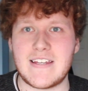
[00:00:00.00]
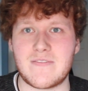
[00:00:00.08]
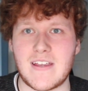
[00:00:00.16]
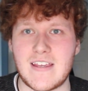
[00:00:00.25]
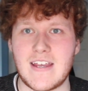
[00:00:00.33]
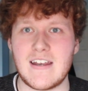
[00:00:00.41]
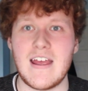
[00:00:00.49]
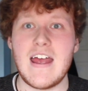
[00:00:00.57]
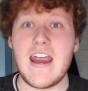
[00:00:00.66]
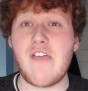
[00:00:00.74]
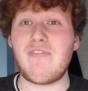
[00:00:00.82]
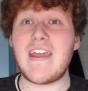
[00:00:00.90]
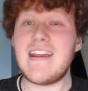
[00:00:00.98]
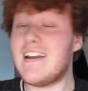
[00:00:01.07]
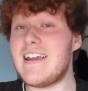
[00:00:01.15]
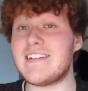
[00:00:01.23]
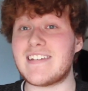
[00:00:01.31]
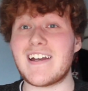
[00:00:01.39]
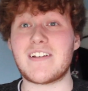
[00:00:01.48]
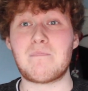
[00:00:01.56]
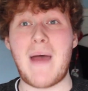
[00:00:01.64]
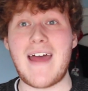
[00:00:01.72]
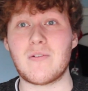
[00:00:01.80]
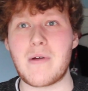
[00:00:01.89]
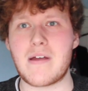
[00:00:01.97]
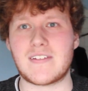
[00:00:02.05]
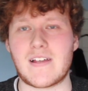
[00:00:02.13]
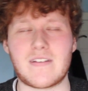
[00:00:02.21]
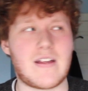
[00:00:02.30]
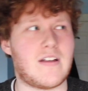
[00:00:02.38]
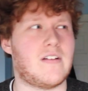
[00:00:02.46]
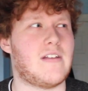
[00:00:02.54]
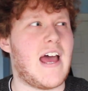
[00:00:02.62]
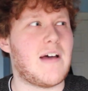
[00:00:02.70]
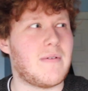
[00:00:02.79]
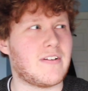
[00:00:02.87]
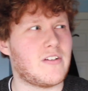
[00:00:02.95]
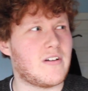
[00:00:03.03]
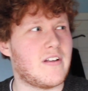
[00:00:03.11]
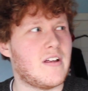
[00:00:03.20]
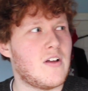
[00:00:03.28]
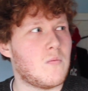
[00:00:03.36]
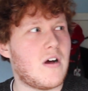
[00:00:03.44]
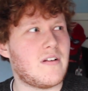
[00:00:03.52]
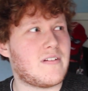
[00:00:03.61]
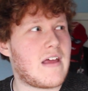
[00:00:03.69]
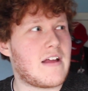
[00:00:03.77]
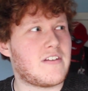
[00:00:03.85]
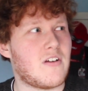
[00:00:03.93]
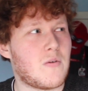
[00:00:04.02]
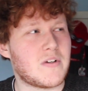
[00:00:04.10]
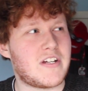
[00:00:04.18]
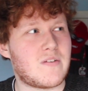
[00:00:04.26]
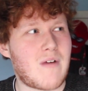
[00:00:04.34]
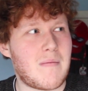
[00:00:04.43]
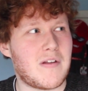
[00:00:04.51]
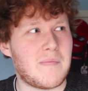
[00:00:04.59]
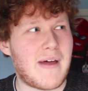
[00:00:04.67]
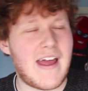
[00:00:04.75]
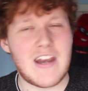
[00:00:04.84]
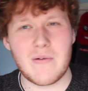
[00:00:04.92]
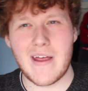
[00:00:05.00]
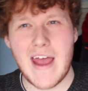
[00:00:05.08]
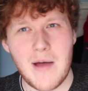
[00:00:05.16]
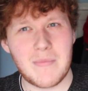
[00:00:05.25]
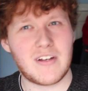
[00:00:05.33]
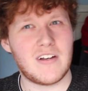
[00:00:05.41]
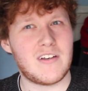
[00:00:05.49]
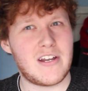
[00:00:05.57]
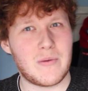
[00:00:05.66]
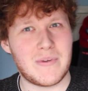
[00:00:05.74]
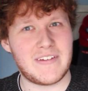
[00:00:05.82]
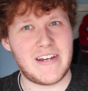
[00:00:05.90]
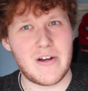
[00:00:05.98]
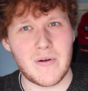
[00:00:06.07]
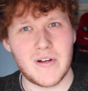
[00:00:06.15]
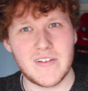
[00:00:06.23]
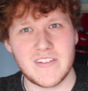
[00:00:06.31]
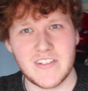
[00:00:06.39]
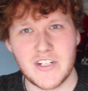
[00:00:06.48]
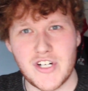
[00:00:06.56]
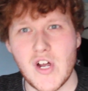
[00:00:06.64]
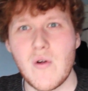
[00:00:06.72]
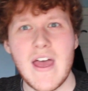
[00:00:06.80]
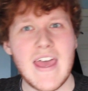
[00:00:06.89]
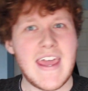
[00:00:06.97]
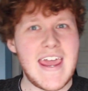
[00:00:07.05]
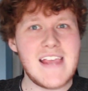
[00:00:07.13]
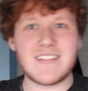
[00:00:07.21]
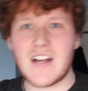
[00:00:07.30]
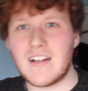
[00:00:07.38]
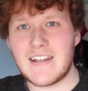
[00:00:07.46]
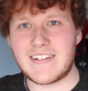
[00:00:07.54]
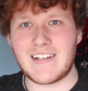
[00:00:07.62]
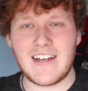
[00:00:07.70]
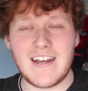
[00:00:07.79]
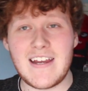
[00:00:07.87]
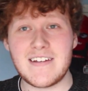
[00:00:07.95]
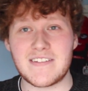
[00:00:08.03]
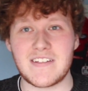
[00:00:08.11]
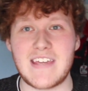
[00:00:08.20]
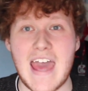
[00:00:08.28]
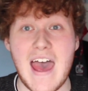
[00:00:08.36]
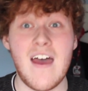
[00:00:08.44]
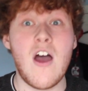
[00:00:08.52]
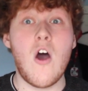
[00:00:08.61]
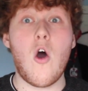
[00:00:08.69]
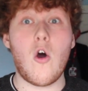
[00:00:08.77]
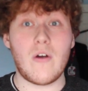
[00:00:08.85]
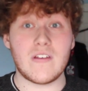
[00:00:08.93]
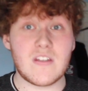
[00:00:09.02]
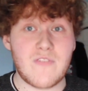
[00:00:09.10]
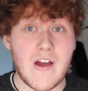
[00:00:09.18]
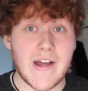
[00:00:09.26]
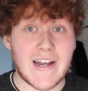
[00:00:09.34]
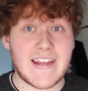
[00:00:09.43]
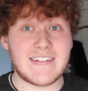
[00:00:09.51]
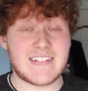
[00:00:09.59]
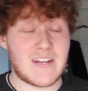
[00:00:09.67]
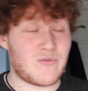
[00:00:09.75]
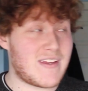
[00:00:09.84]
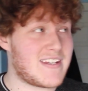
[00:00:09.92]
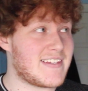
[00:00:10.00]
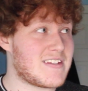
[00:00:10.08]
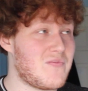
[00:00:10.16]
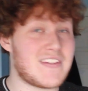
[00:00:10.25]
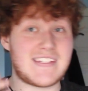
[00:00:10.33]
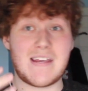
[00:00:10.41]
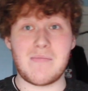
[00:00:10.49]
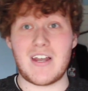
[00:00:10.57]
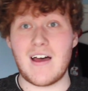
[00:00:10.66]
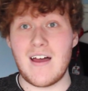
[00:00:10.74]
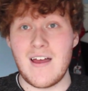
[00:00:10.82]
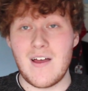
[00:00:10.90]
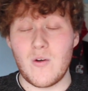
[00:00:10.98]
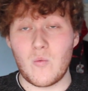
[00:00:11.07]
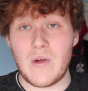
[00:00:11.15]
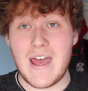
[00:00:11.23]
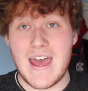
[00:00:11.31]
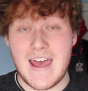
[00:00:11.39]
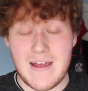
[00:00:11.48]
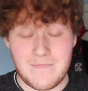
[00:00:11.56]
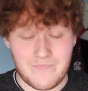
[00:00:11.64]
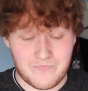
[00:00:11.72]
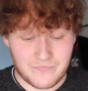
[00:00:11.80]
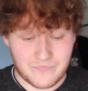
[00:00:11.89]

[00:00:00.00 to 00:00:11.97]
he's thinking, if they at least did a panel where he's like, how am I gonna, well, I don't know what she's rambling about anyway, how am I gonna deal with this hero hunter to show he's not listening, he doesn't care, or at the very least, if they did something similar where